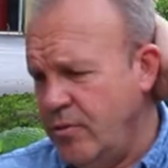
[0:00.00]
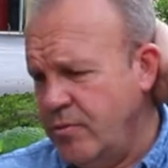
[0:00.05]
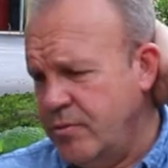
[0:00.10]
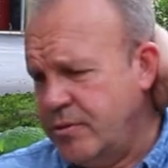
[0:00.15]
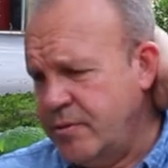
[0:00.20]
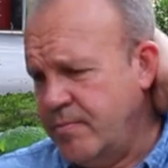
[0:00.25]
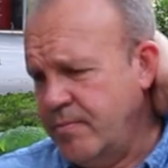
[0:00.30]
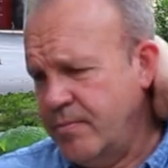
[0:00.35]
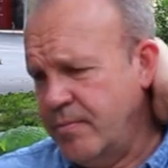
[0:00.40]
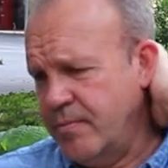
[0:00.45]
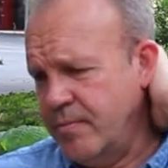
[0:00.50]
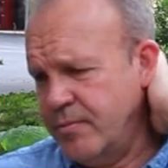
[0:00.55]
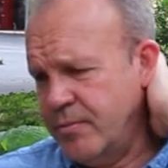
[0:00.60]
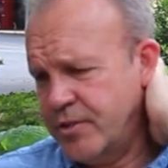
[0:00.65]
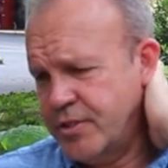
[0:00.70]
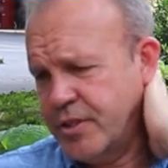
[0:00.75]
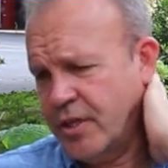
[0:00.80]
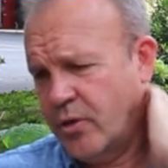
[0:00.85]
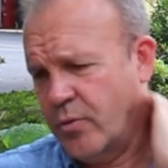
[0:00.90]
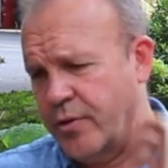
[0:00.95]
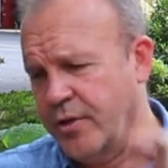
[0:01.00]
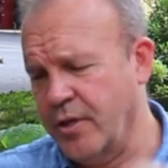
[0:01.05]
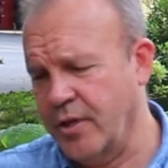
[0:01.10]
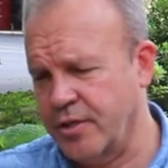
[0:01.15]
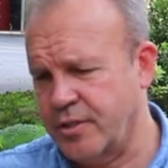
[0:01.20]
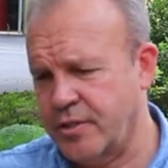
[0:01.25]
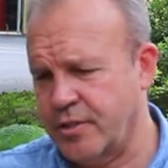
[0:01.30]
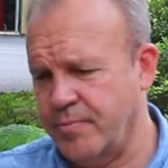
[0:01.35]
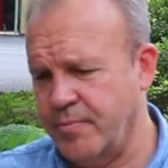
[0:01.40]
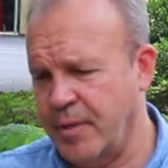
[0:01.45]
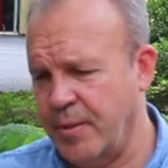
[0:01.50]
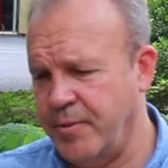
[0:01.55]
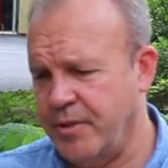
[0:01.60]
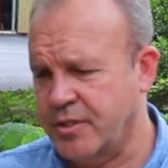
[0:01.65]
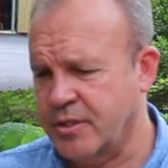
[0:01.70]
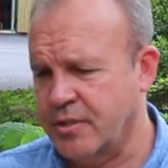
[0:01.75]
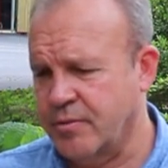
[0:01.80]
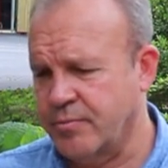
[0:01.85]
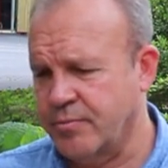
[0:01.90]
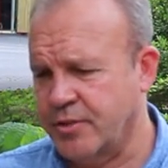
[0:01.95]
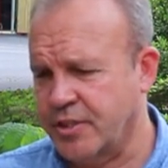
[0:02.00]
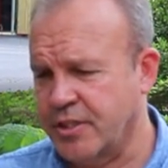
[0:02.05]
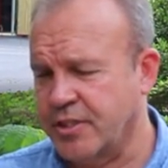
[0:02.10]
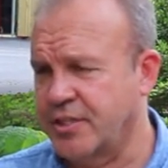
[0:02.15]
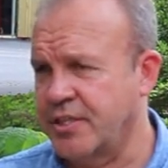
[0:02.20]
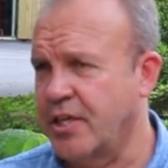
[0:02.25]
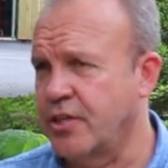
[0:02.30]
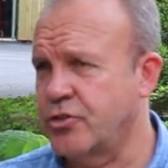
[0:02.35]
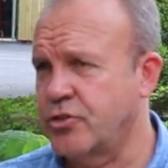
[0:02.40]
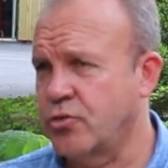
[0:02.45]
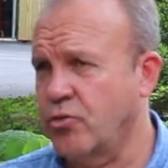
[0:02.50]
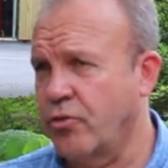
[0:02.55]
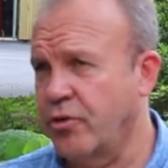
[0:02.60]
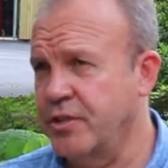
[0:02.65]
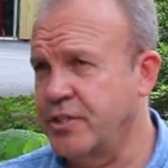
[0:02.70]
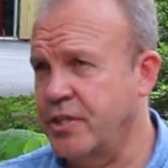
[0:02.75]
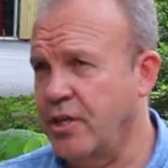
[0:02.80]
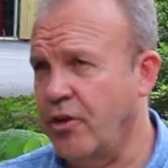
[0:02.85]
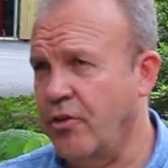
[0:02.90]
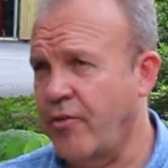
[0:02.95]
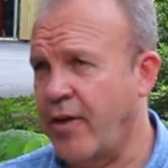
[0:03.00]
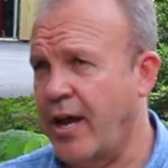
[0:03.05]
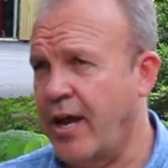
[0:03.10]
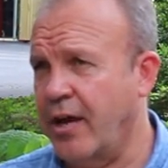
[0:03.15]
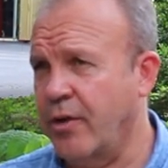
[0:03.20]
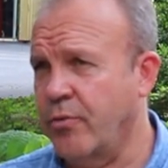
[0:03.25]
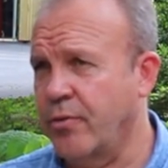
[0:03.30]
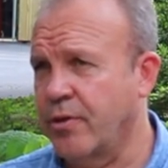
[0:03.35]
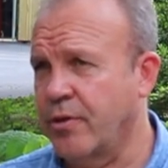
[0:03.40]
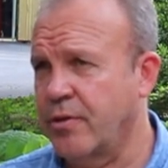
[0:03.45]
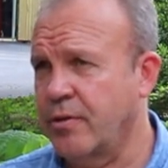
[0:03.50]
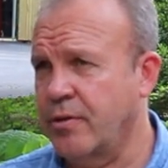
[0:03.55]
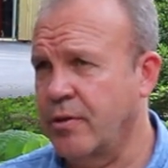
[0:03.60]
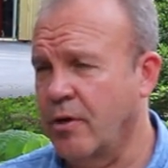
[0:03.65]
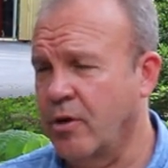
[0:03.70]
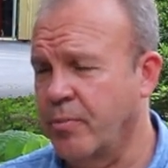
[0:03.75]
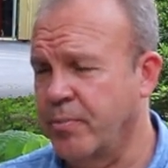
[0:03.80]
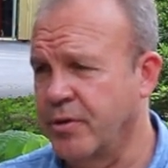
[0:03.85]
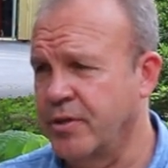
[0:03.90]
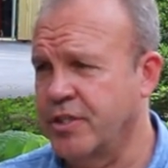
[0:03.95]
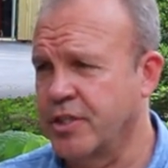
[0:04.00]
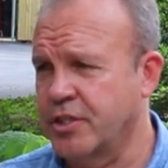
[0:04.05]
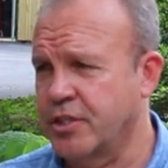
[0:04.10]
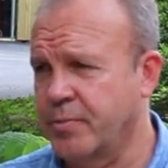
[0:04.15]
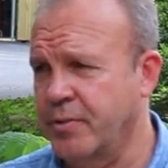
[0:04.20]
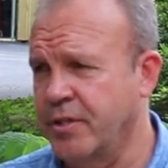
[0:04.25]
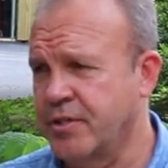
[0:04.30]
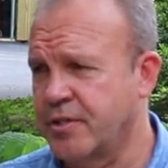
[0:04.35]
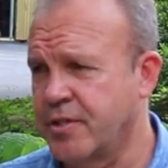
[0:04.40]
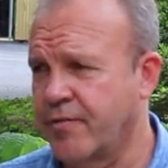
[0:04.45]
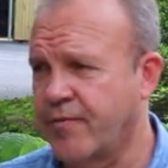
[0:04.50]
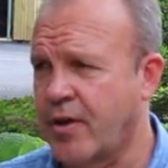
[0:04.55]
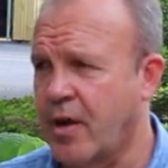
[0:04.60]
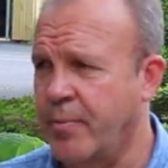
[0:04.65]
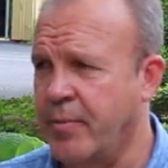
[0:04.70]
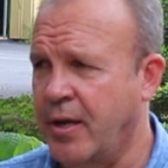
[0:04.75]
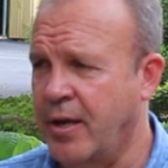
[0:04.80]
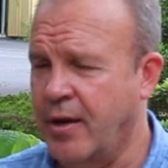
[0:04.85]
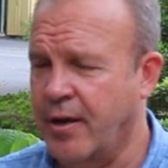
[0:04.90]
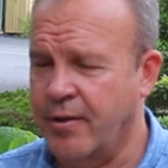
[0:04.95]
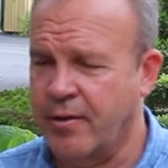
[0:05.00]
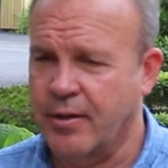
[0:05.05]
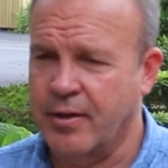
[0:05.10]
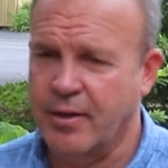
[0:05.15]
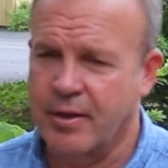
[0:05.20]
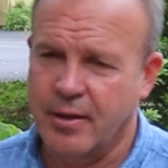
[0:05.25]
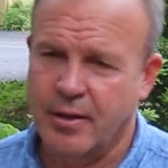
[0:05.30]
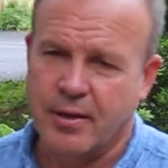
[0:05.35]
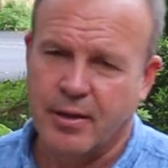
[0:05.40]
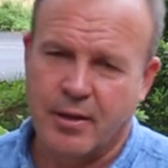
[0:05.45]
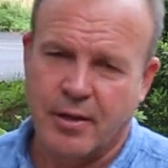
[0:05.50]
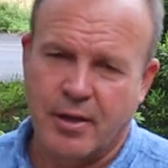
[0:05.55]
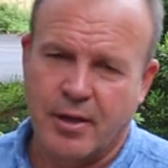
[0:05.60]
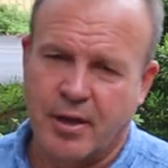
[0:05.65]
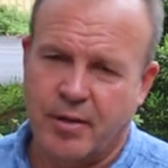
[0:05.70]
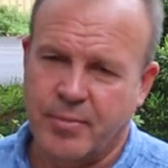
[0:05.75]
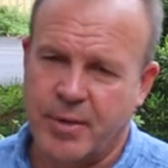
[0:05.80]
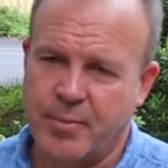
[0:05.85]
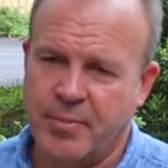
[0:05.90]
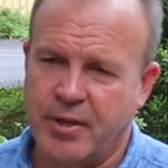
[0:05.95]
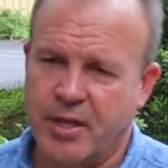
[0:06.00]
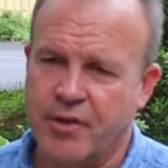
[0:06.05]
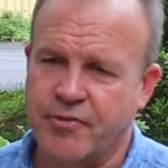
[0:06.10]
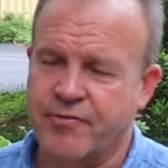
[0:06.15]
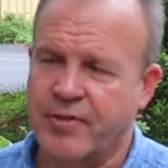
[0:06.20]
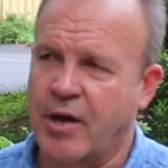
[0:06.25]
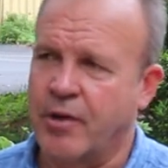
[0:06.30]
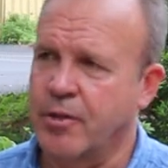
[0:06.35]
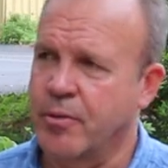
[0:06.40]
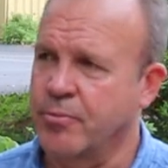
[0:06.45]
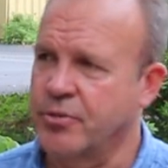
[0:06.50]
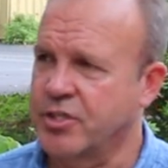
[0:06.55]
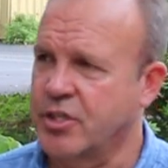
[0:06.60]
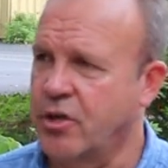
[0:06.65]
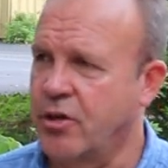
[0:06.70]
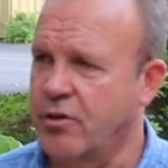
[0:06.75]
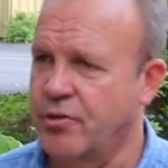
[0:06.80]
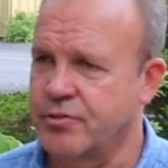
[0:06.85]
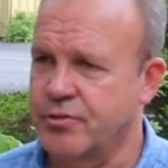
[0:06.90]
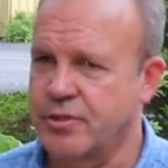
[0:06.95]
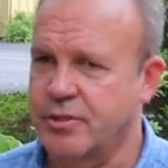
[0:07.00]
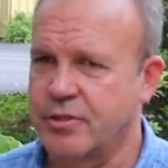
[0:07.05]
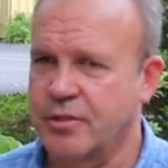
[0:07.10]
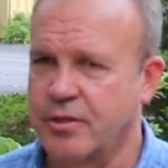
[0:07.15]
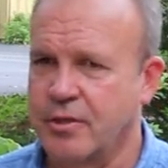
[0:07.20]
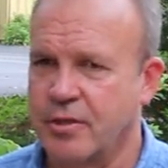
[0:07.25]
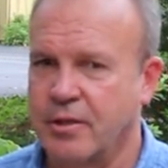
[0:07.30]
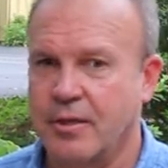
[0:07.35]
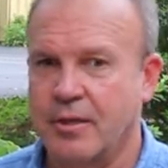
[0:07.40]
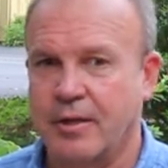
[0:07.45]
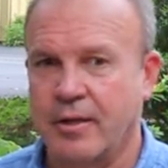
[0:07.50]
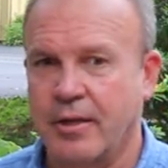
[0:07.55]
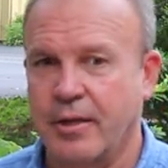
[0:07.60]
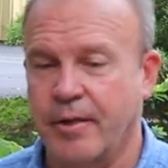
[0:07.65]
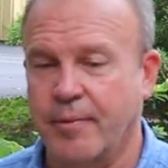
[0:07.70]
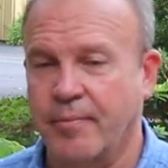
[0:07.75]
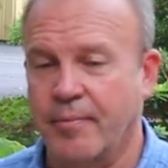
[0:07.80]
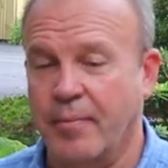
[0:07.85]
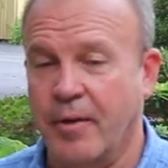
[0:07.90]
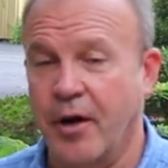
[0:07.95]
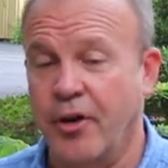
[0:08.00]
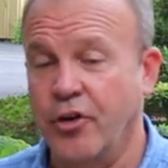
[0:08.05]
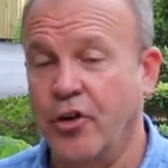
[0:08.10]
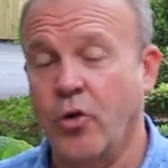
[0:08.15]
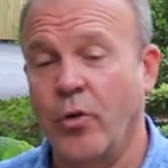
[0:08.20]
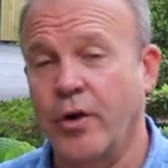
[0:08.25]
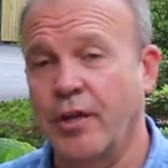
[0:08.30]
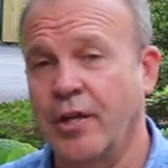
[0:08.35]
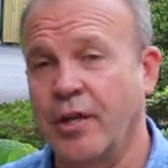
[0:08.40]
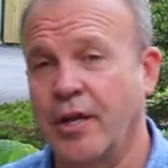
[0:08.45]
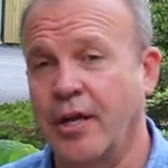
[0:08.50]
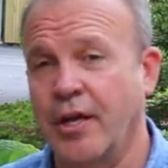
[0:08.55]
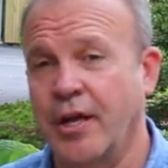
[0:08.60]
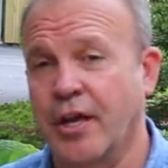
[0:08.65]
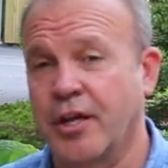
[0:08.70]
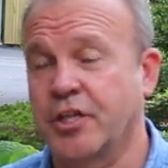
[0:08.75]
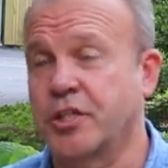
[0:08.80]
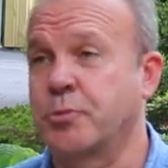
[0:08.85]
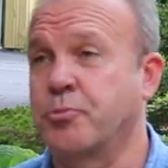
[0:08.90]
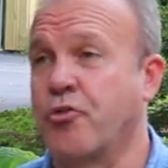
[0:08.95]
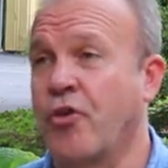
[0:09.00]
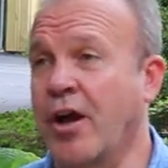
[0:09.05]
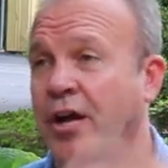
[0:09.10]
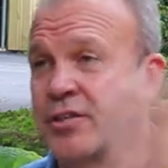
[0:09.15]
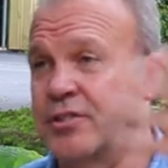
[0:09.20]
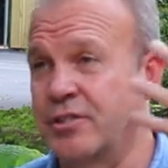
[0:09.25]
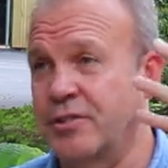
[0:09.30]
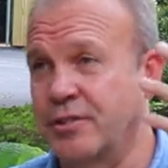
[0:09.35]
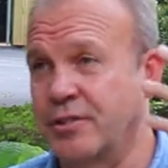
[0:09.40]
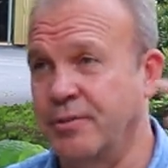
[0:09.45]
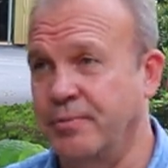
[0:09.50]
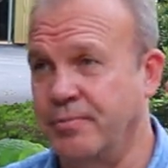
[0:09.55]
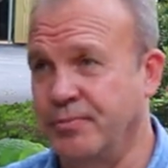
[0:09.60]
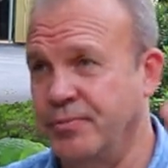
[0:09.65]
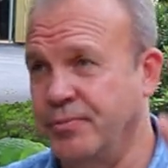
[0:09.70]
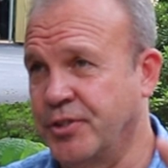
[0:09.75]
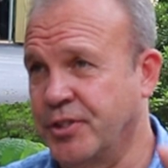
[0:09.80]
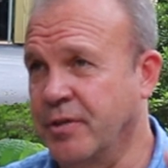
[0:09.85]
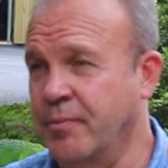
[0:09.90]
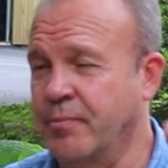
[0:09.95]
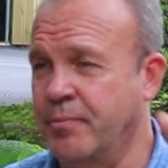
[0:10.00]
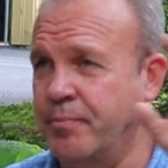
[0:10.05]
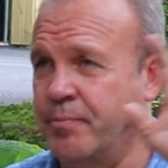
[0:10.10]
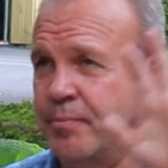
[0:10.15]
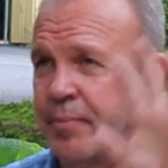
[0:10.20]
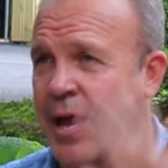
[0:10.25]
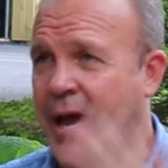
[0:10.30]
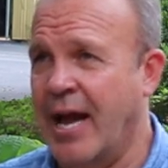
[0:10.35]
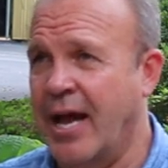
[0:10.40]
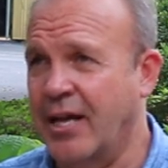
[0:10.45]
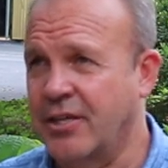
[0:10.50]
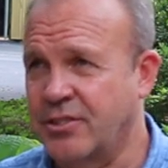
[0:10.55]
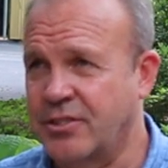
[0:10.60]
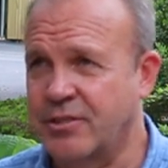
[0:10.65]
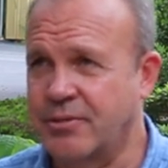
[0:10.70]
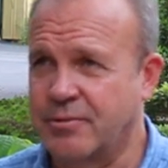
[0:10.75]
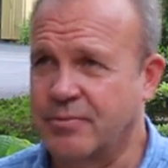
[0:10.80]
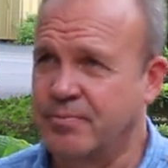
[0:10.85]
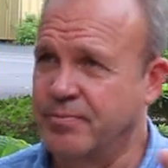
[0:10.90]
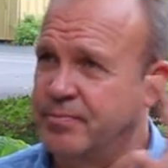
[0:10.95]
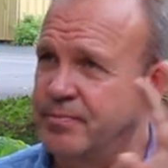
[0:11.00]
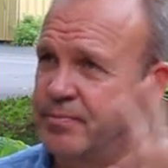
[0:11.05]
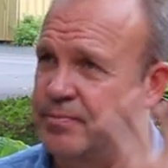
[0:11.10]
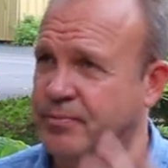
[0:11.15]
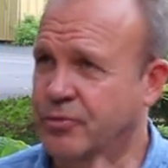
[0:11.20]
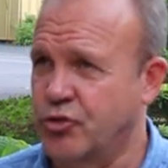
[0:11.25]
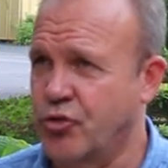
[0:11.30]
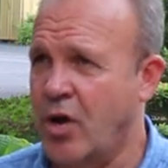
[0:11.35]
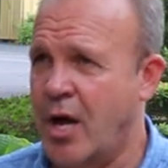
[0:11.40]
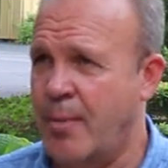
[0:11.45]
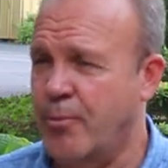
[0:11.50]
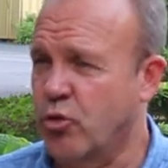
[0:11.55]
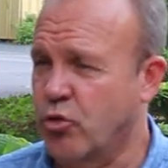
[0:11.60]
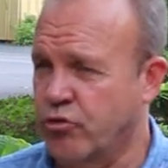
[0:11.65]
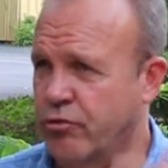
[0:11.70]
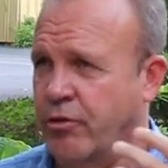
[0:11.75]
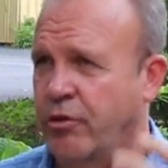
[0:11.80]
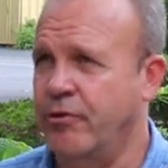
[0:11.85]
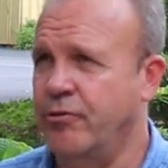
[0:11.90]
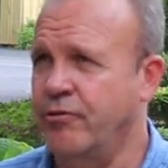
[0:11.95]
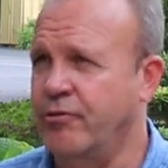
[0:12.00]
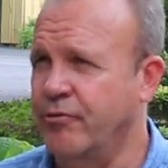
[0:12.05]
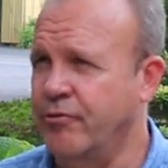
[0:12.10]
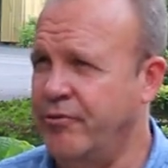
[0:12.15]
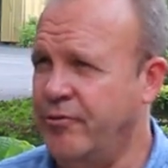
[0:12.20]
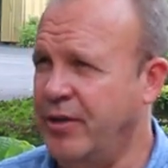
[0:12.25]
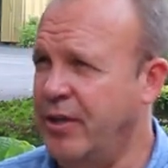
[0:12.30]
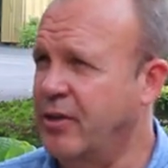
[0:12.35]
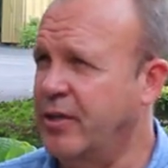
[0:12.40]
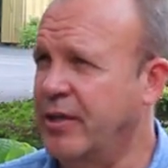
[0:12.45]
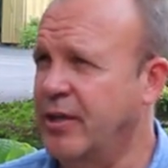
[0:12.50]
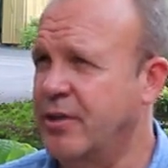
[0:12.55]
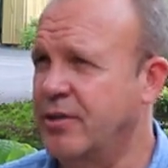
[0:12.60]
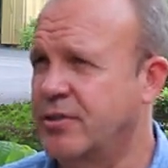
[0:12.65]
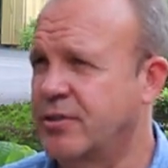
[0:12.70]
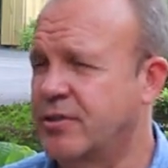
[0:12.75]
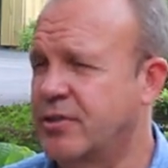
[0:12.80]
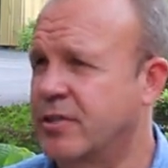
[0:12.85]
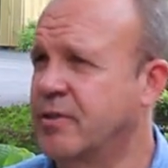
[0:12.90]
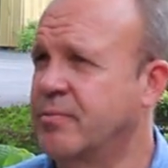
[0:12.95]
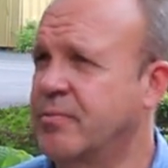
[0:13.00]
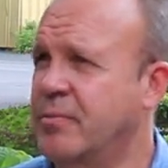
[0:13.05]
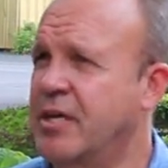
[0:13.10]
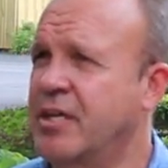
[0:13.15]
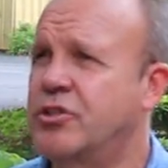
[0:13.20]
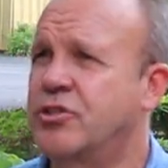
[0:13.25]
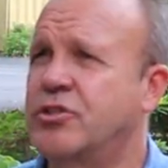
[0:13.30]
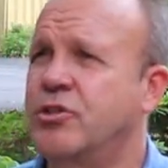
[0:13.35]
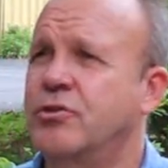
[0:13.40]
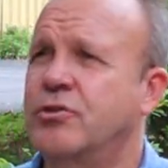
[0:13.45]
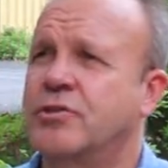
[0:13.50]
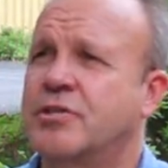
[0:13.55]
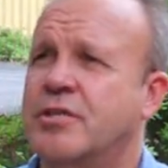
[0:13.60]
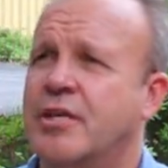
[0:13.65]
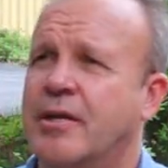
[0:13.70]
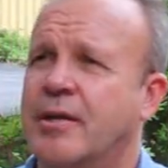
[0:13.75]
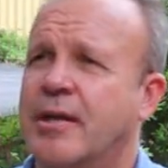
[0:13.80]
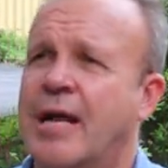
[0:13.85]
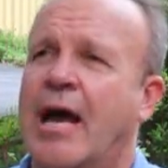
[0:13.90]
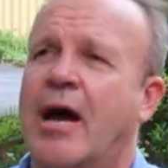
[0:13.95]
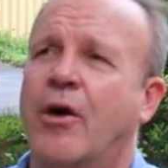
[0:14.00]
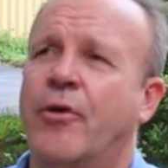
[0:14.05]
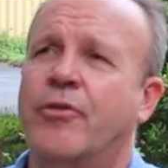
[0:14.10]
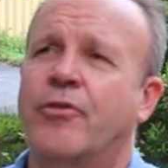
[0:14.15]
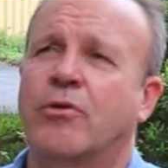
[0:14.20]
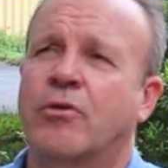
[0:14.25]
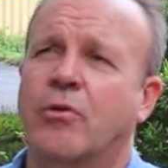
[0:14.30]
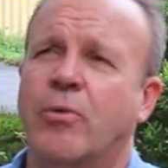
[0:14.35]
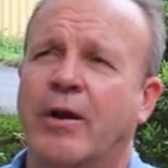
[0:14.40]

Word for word: you share with us maybe some success stories that you've had with you know participants that have come in and mm-hmm. and maybe mm-hmm. they found themselves unknowingly express some past mm-hmm. trauma or revealing some issues that now they're